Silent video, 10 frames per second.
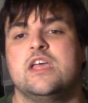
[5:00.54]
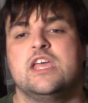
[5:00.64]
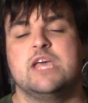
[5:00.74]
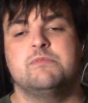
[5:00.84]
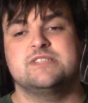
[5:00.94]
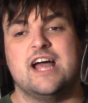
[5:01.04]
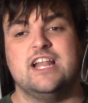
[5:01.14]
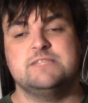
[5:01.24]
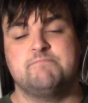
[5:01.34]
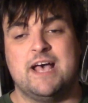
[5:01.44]
It was at
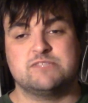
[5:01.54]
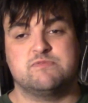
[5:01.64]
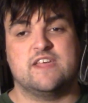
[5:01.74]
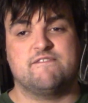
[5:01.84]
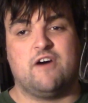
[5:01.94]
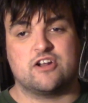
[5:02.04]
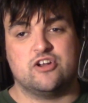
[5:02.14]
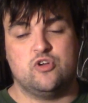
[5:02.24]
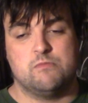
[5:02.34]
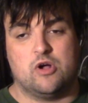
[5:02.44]
its best when they fought a
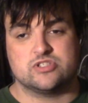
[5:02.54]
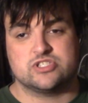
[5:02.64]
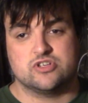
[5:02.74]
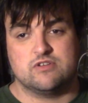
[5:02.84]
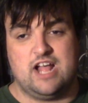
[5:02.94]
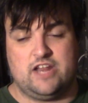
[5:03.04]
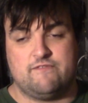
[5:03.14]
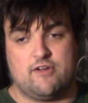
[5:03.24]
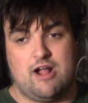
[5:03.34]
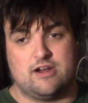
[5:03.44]
new monster and had to
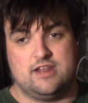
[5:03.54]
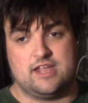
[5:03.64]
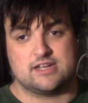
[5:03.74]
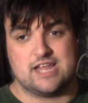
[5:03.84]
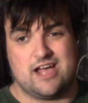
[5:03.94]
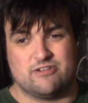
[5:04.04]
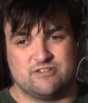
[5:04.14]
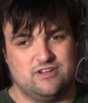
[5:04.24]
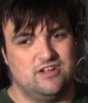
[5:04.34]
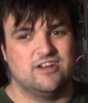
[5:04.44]
figure out how to take it down.
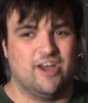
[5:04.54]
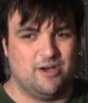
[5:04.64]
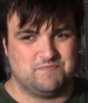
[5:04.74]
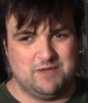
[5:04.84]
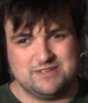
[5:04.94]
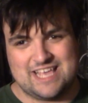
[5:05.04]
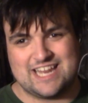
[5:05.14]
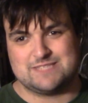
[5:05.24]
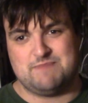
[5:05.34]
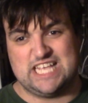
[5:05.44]
No, it was at
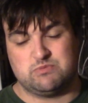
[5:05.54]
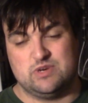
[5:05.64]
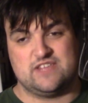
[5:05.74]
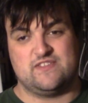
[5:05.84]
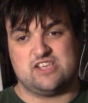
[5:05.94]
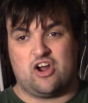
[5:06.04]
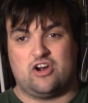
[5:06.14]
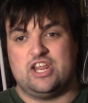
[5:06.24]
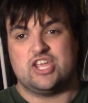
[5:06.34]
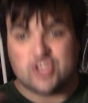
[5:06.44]
its best when it did these
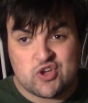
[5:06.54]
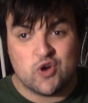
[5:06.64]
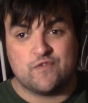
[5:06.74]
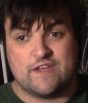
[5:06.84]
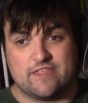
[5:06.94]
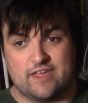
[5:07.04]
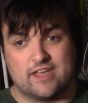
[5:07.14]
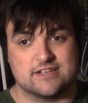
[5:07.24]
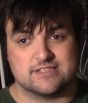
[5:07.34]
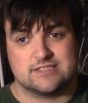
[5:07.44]
utterly goofy
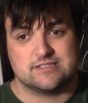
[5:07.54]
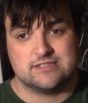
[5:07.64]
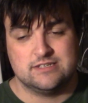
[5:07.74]
things.